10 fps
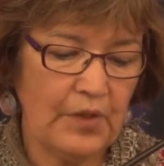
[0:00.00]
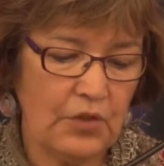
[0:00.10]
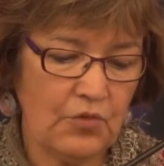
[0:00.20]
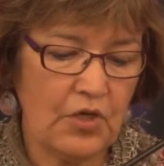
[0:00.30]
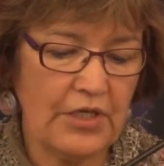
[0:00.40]

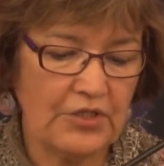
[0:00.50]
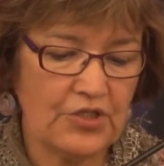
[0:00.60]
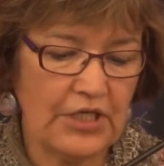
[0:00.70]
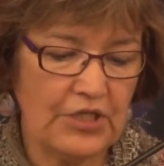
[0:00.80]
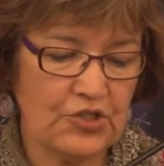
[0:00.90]
Yukon
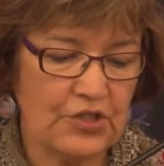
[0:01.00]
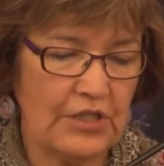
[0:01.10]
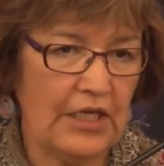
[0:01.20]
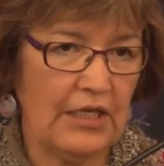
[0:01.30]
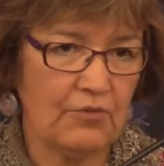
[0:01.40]

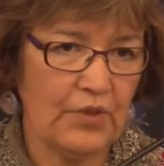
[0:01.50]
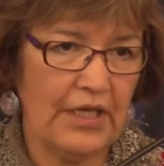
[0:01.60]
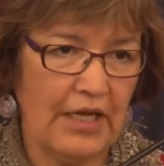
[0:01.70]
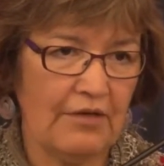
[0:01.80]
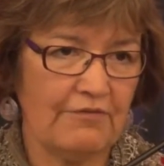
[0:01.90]
Education, and we
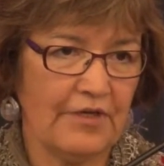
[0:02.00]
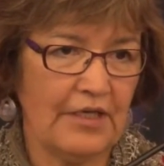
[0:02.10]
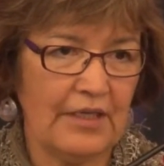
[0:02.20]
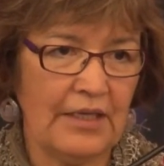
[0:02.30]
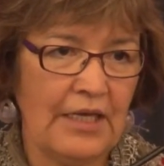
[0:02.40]
have
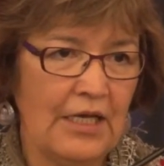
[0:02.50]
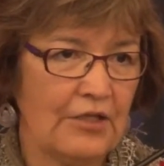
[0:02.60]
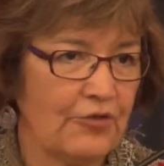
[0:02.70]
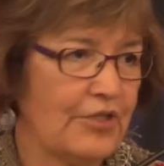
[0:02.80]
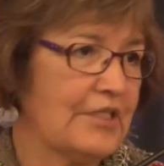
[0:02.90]
a
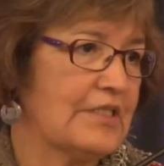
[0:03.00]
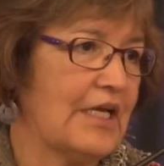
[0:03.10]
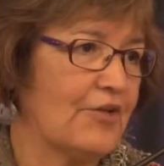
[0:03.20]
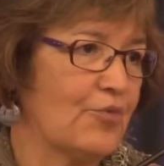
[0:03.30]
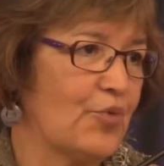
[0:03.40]
Learning
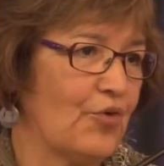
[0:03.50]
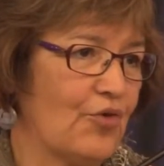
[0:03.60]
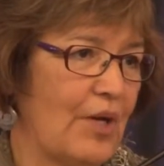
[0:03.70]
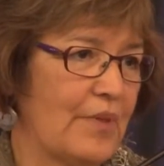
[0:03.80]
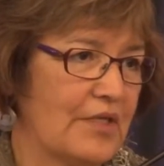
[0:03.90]
Together
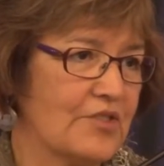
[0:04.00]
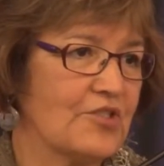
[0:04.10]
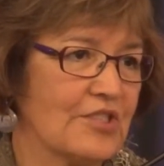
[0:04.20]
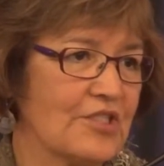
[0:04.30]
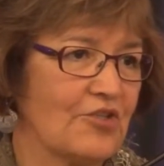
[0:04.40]
program that's
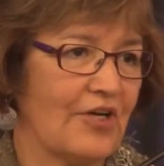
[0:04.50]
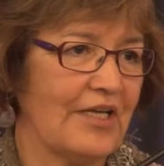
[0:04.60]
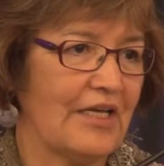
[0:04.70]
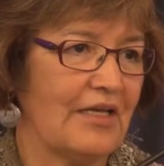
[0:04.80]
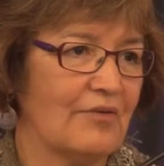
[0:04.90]
just
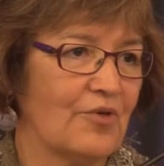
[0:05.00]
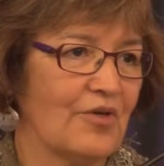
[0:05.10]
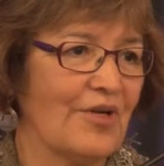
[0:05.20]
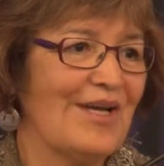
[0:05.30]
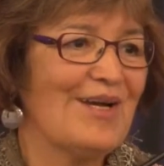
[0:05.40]
starting, and
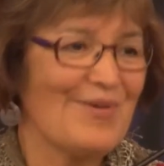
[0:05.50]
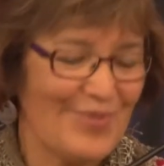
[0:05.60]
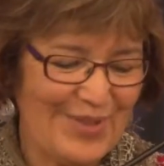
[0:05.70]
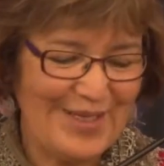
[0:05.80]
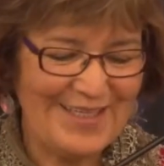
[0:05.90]
we're
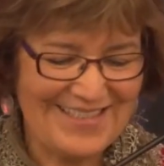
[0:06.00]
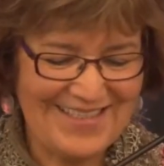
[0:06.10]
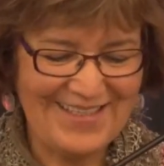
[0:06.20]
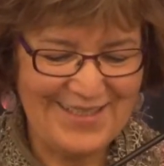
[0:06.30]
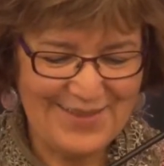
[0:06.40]
pretty
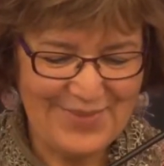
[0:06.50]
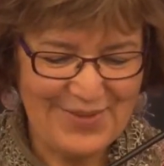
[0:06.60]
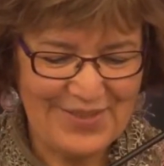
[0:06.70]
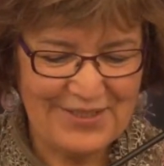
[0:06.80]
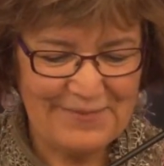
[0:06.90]
excited
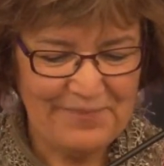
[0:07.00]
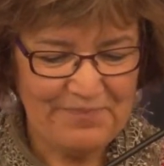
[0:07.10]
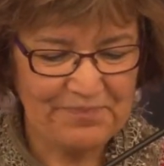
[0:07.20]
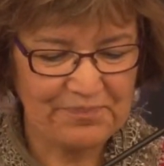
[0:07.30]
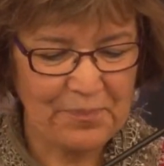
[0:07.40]
about it.
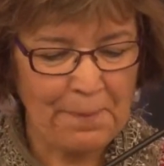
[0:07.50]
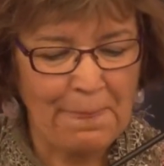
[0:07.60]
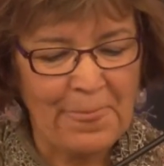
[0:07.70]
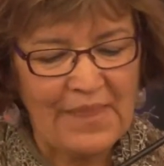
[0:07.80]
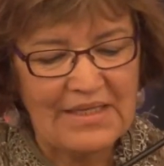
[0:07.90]

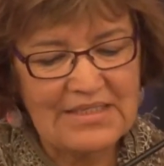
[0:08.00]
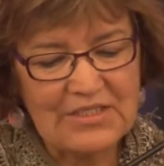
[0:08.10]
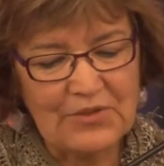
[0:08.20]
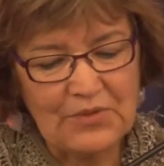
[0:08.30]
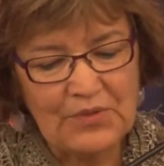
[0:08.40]

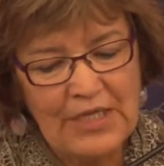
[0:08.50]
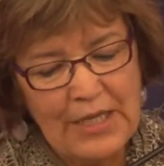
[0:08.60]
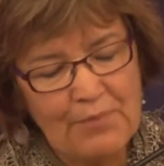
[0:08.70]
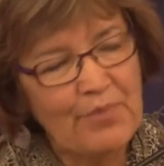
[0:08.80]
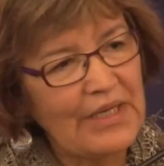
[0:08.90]
So,
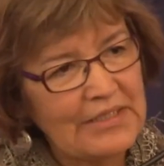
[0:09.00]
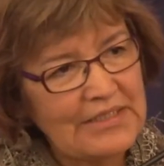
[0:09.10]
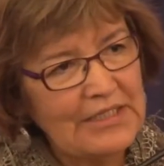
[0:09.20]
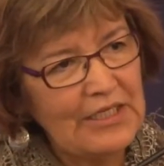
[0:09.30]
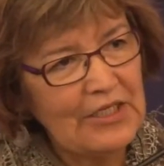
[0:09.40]
but
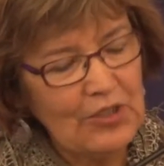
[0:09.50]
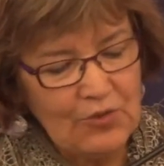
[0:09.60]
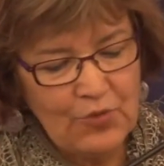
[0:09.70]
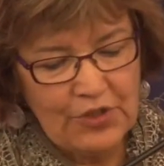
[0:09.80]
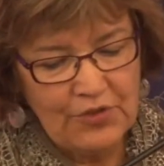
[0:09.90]

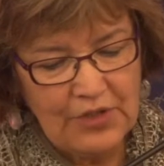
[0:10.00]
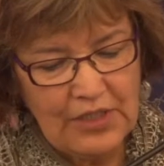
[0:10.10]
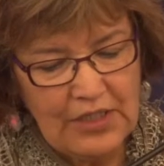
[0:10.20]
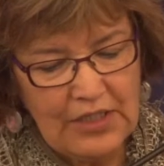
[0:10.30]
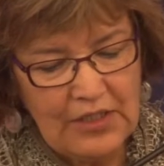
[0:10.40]

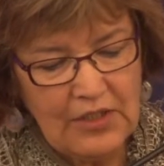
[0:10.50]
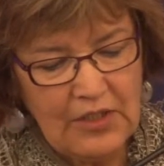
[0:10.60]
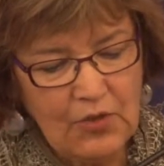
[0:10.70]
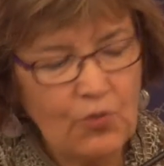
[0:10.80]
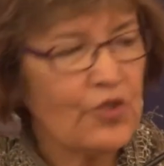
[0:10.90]
we're
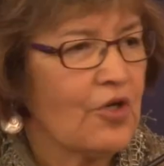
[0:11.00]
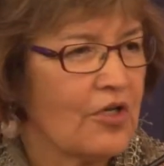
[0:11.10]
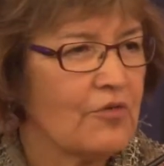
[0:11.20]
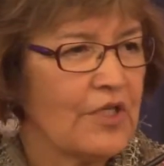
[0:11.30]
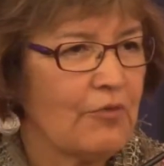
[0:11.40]

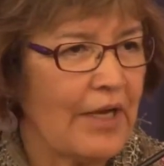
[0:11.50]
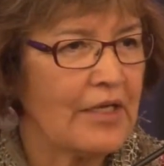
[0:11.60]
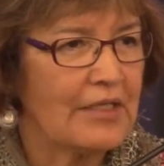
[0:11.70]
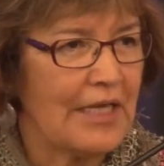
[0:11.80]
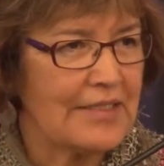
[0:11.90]
not only
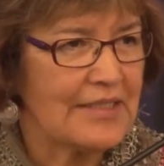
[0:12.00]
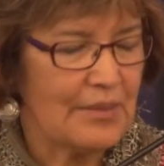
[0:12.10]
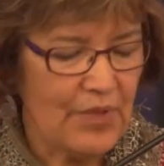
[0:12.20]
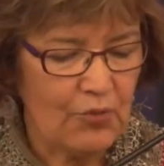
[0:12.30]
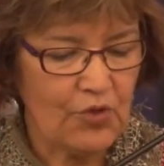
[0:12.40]

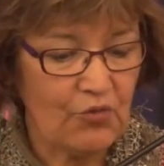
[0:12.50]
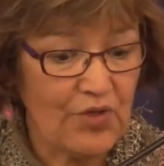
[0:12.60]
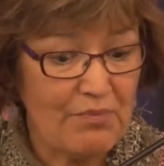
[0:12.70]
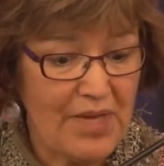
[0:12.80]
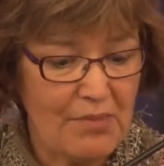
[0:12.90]
recognizing, but we're
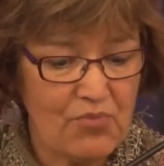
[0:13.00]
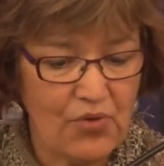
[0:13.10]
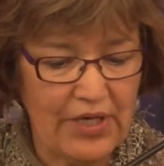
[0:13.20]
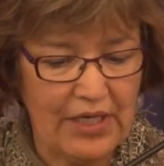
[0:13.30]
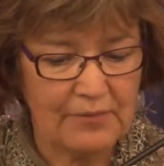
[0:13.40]

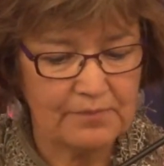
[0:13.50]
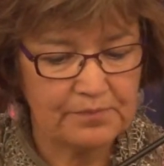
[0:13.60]
remembering